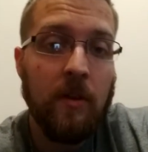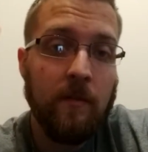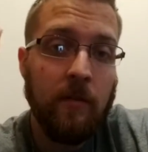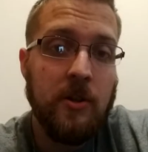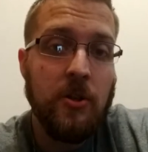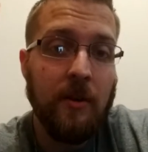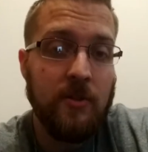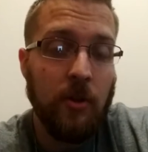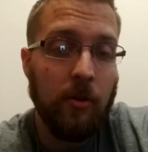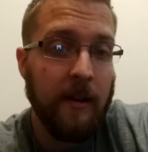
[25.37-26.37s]
first you have
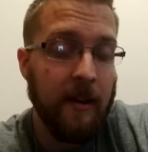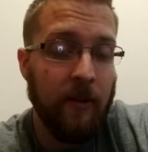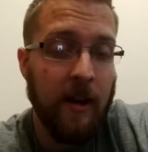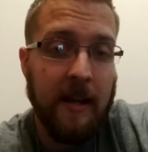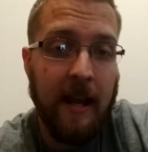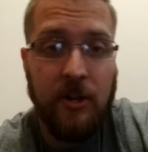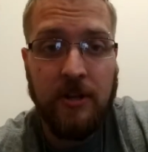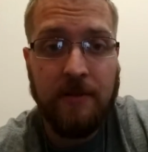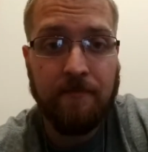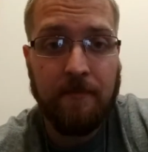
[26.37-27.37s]
solar
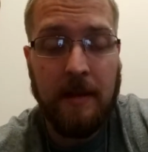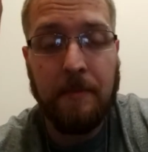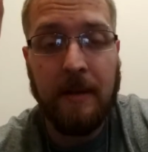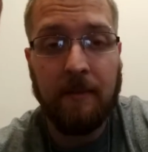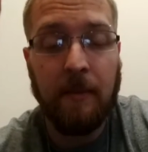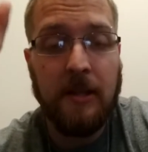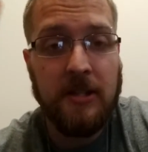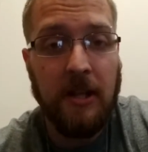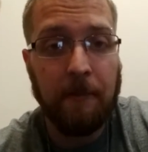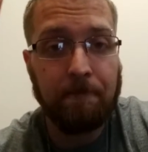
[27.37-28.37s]
radiation emitted by the
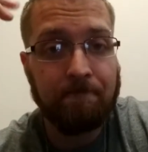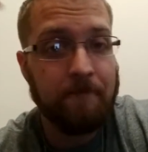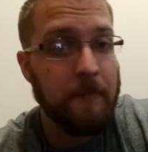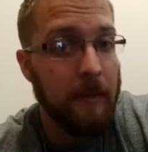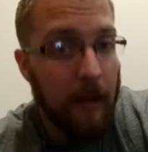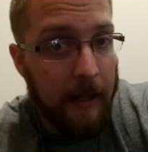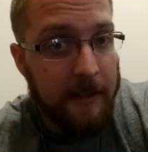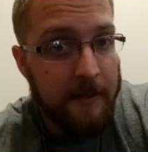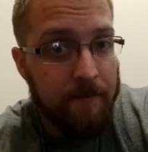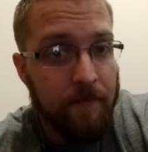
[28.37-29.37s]
sun, light.
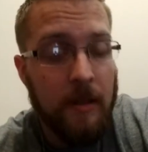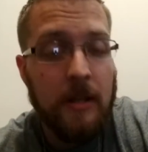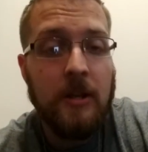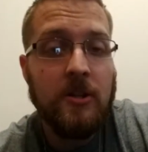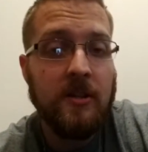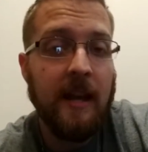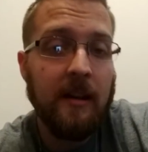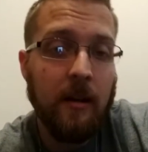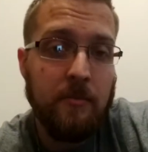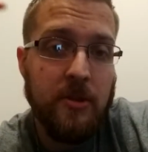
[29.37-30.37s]
So that
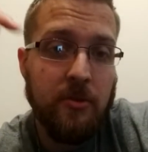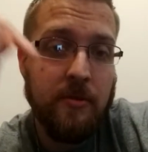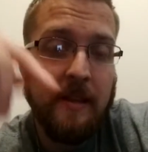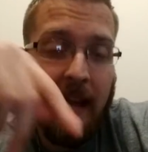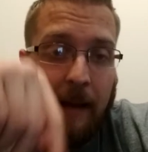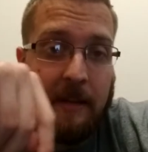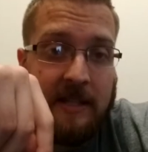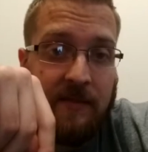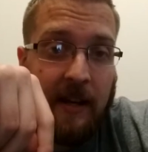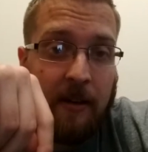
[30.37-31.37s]
comes through the
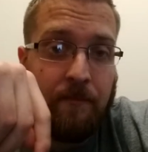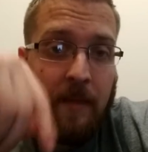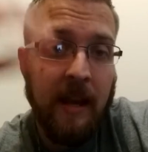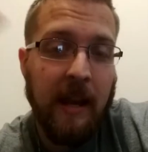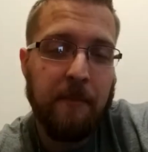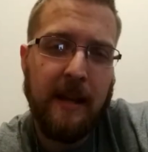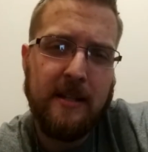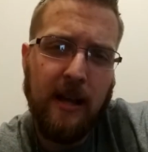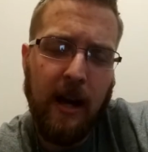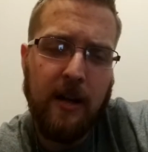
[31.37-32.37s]
atmosphere and makes
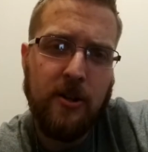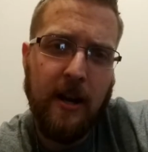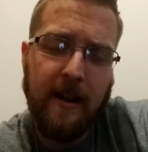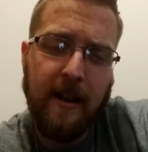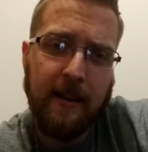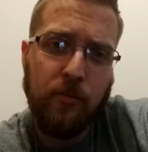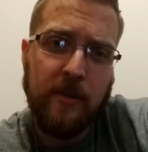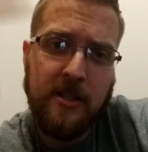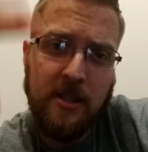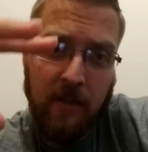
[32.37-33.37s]
contact with
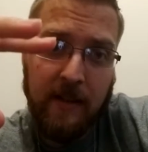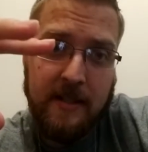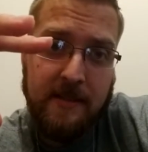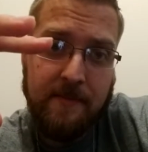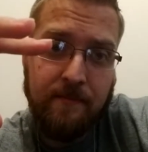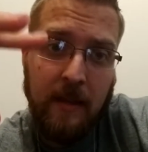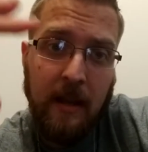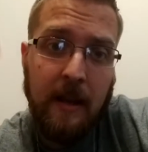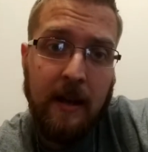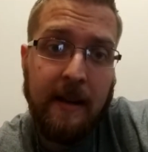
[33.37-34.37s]
the surface.
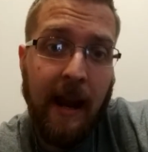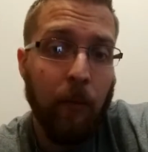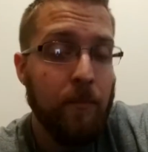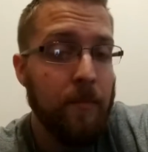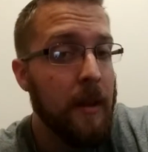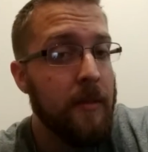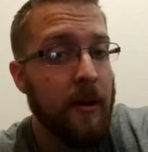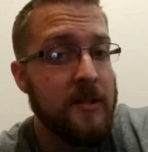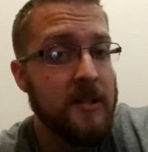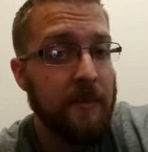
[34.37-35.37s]
Now,
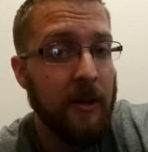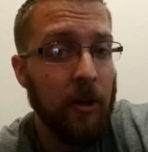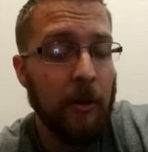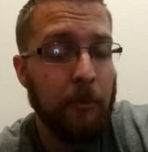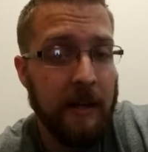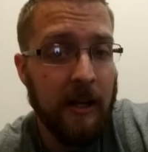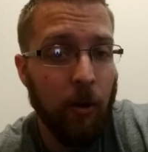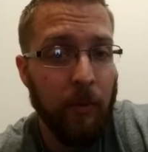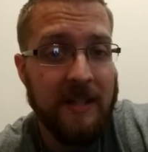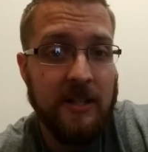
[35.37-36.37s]
there's something called
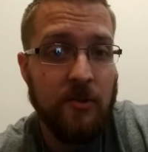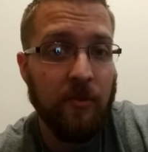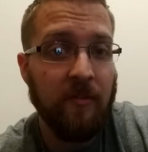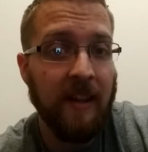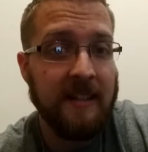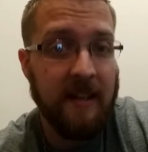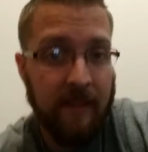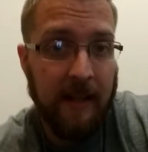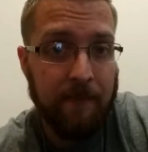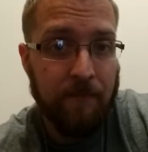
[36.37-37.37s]
albedo, which is reflectivity.